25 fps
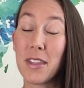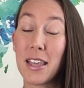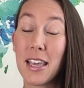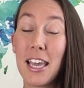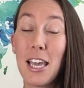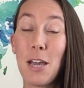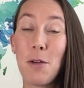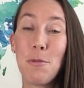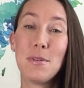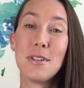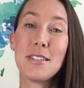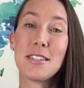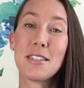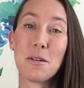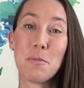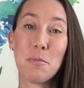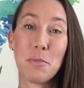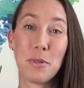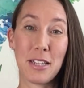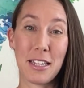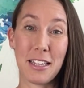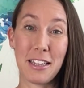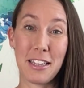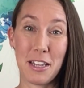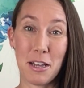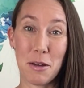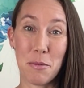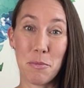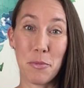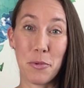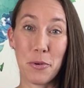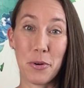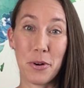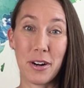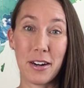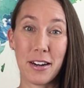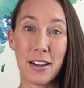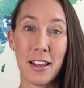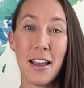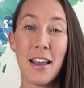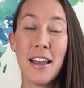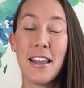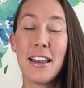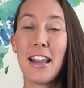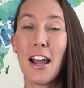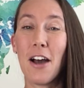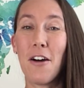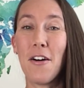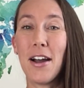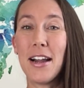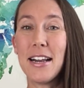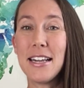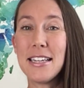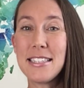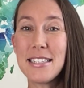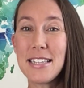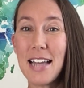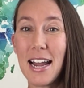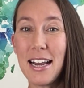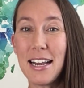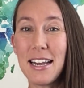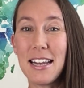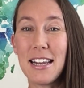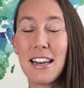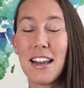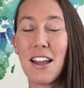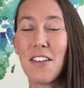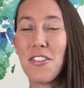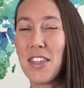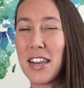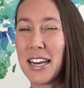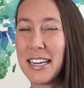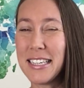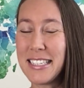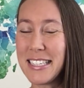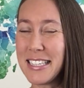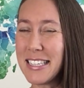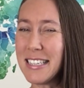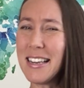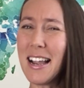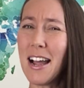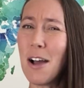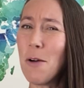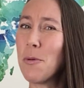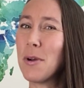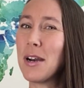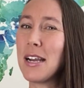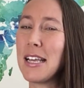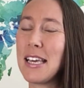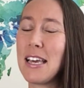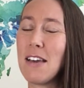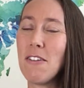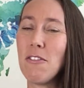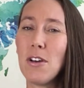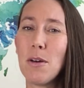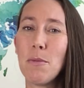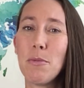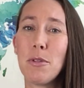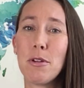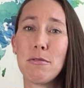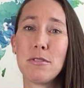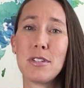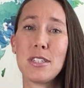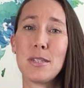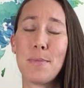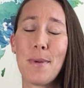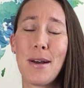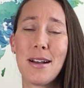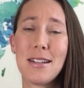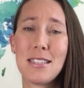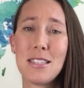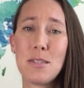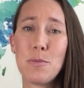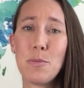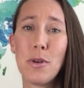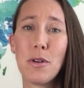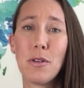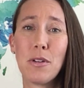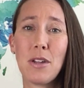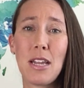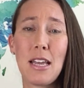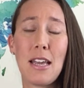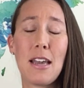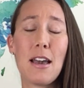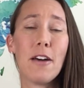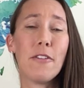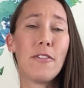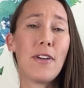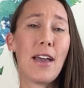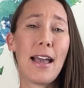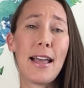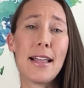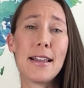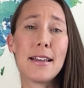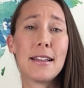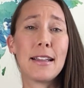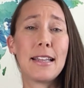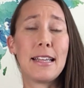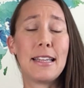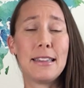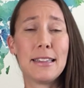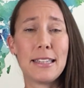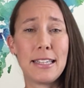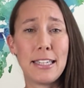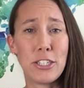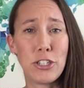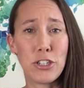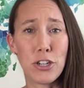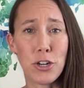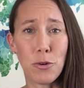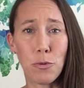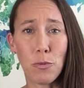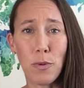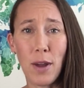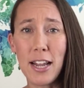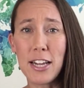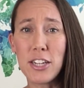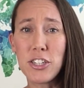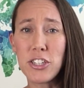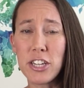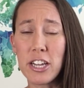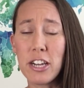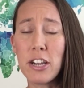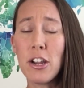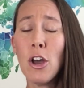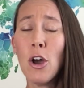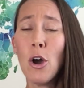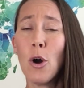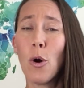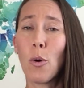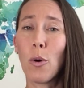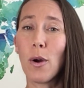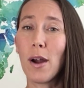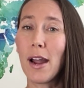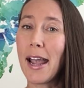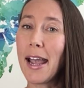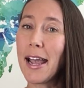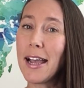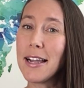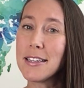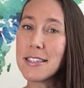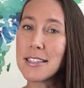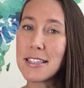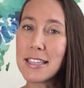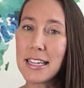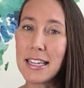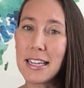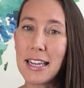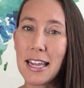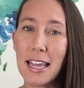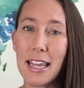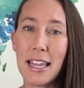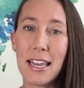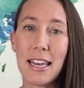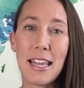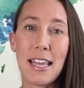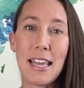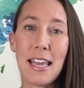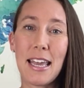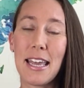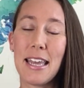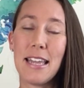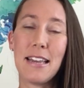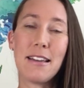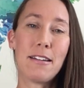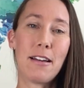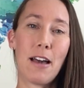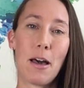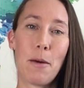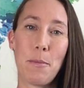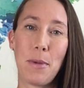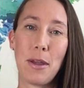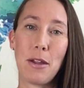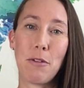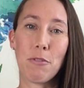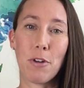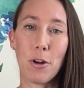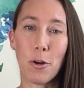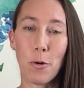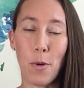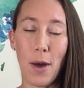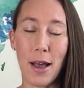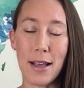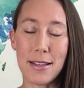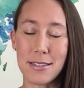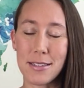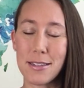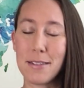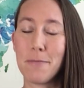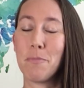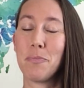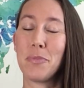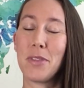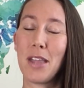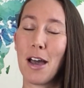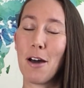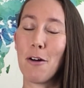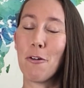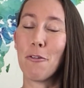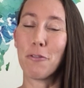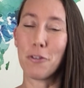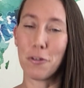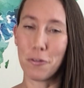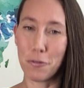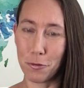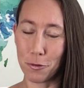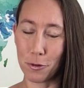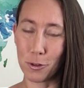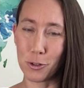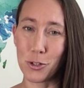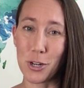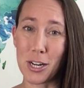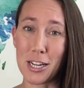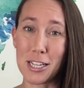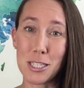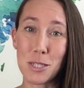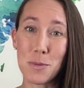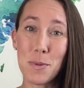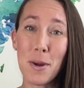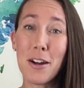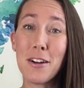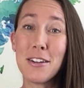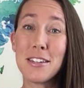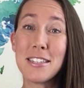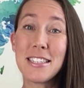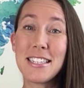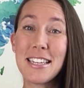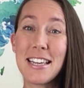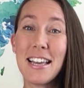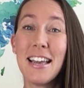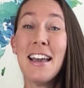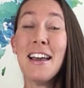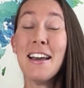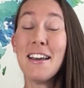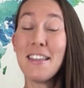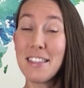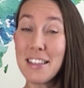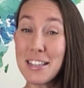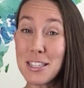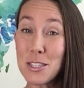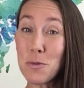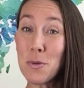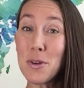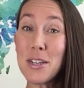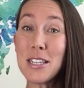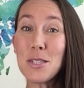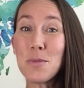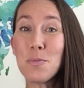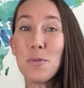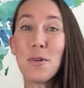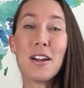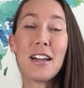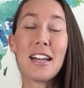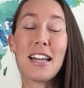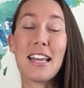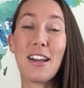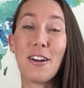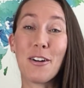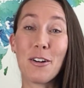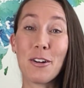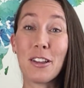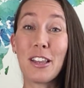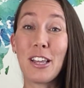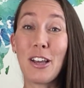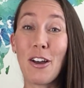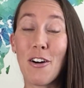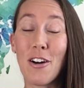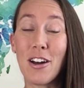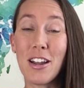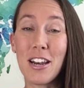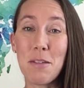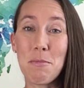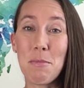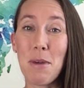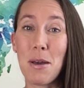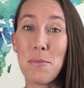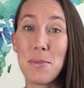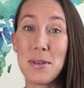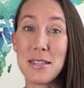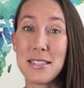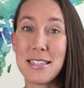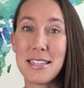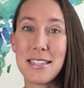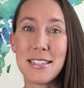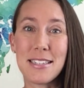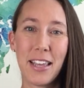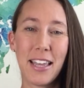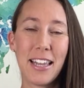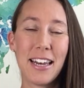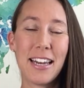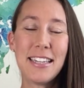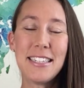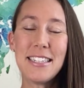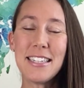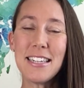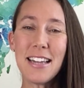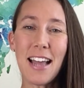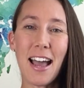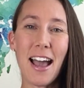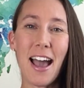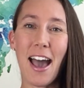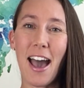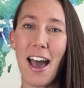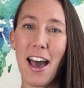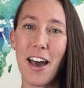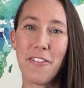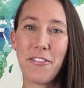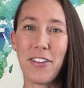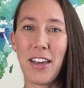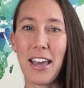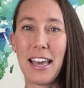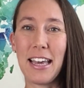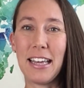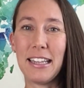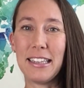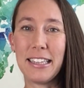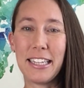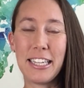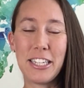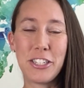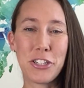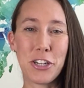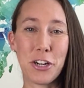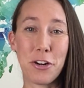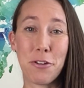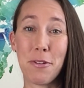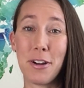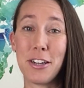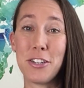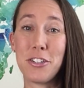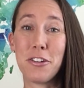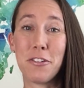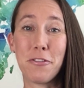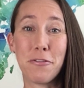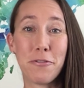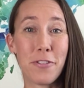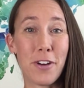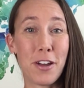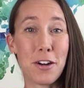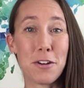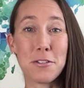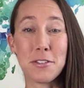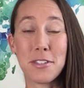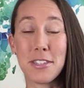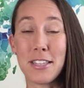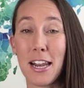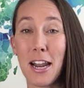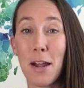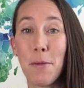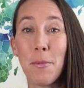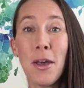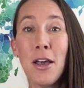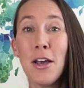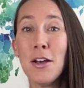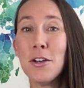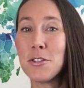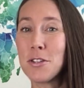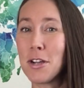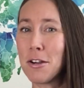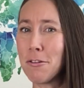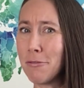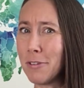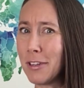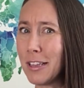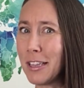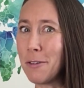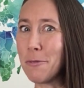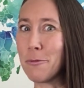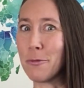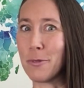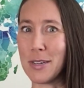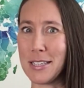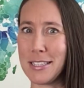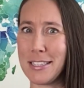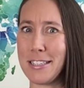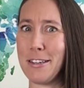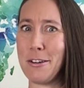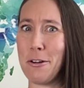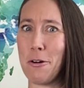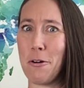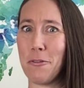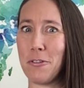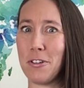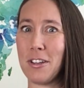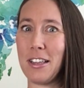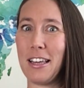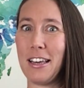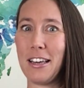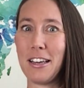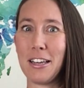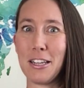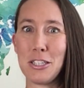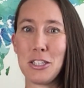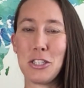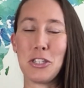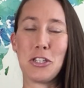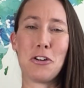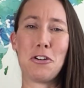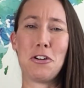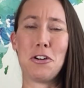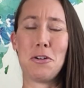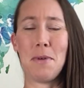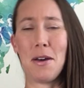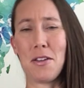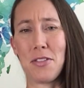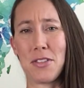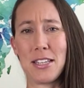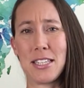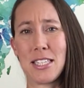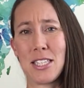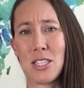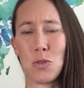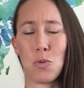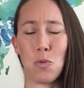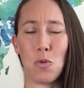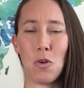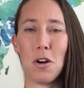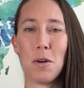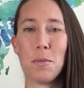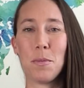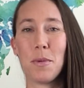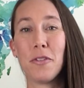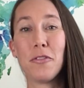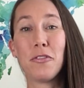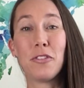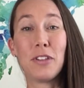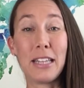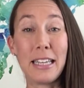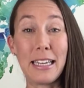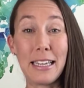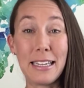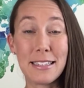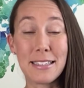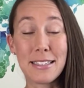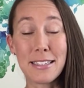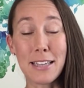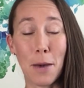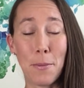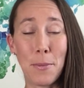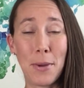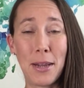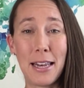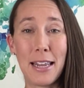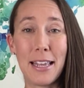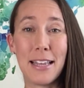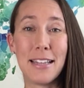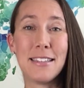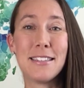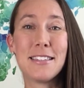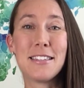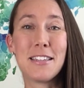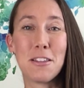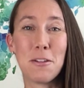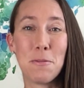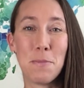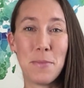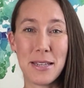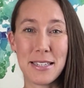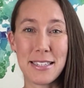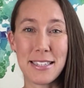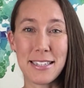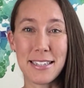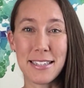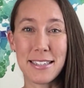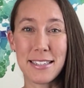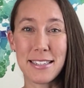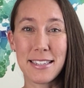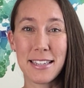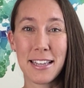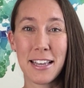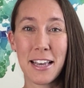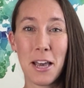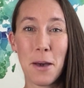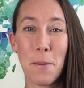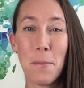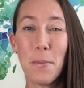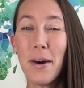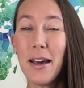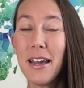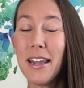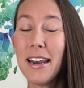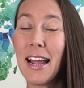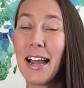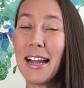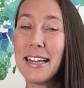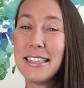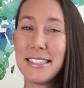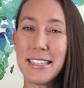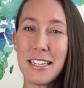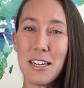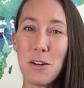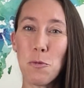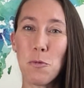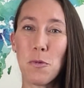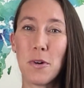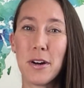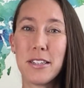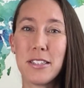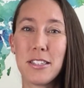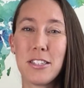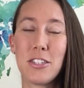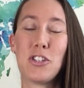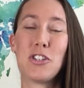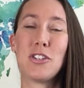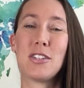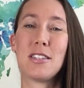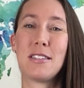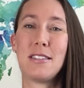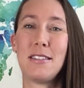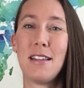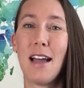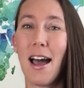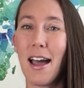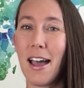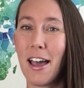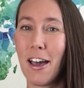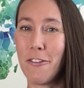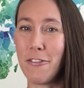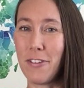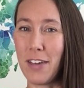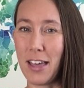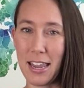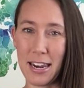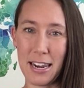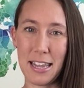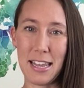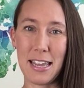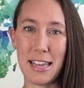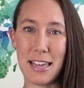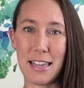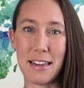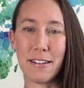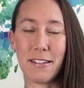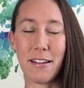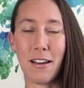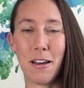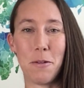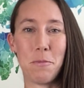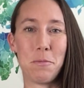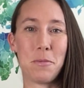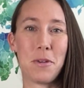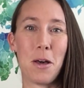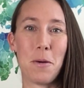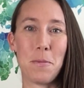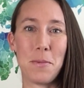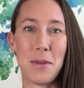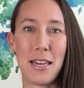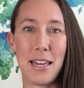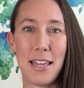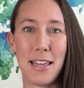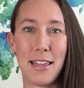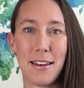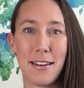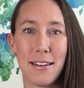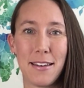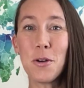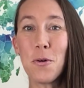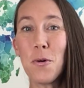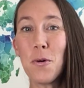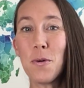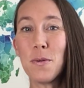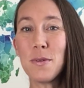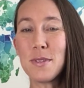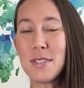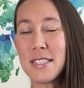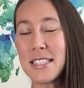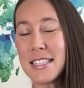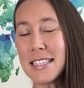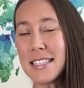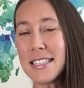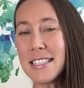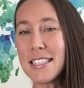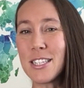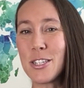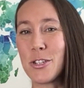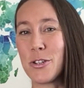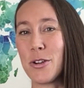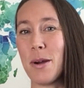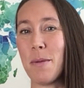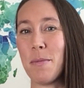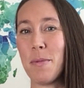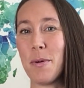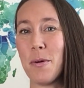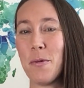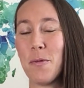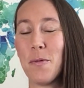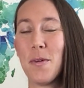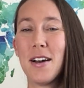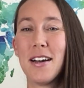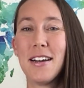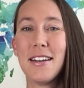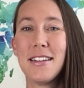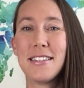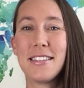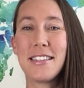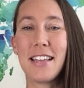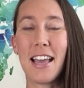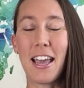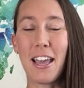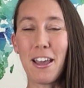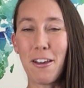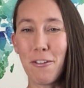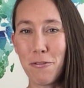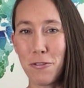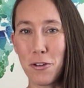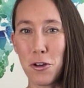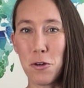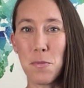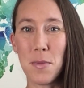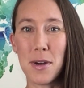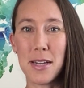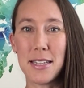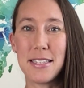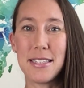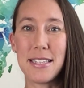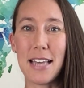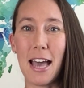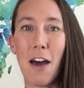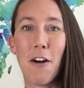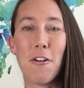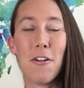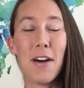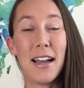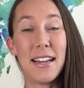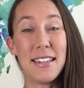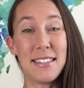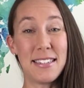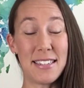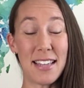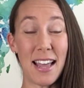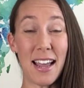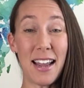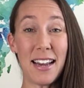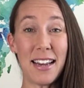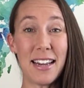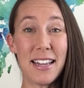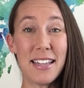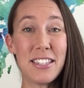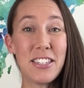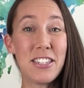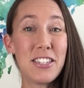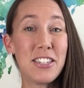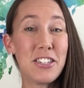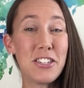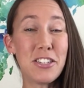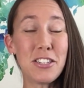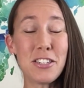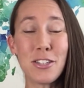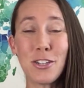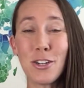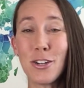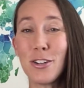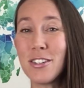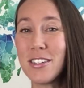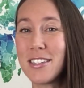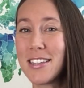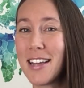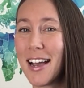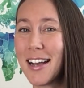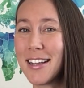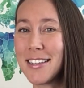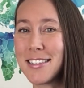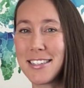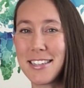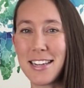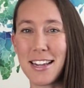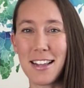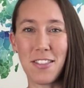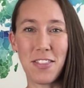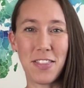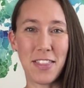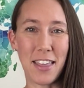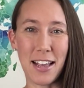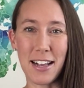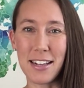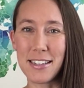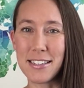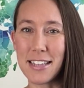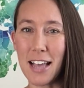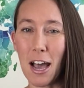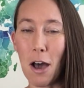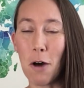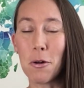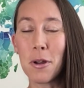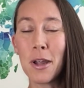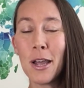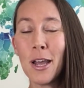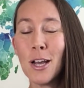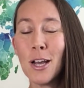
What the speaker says: He was completely on board. Now, I decided that I did not want to give him the responsibility of handling lead generation or handling any incoming requests. Now, for full transparency, this was pretty early on in my business, and I did not have a lead generation funnel set up, so I really wasn't overly concerned about this swarm of leads coming into the business. But I didn't want to just not have any income coming in. So since the trip was a few months out, I decided to just start testing things out.